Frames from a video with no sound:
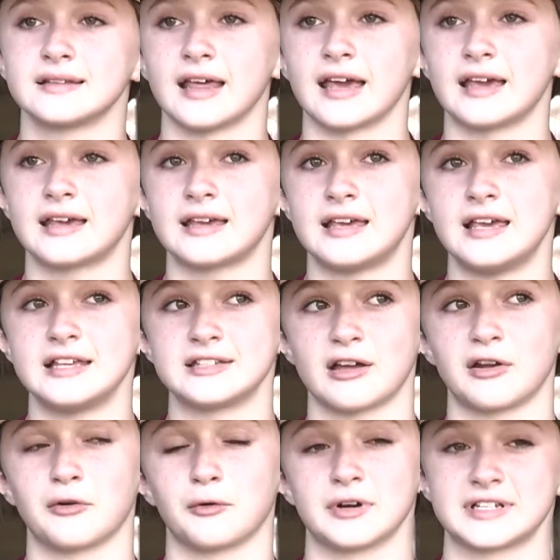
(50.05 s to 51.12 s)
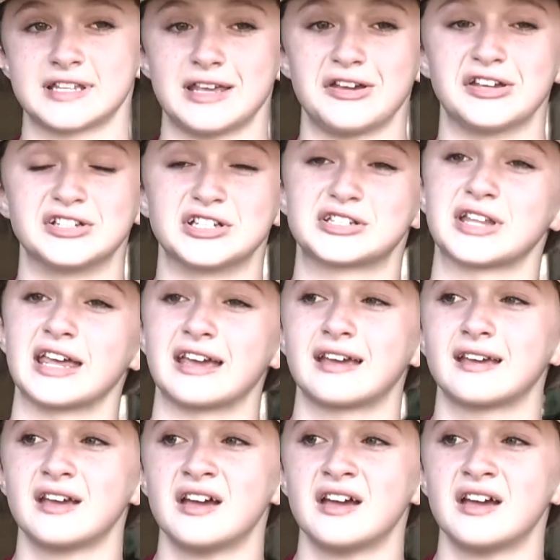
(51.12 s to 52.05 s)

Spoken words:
Like, he's not a horse that you can just like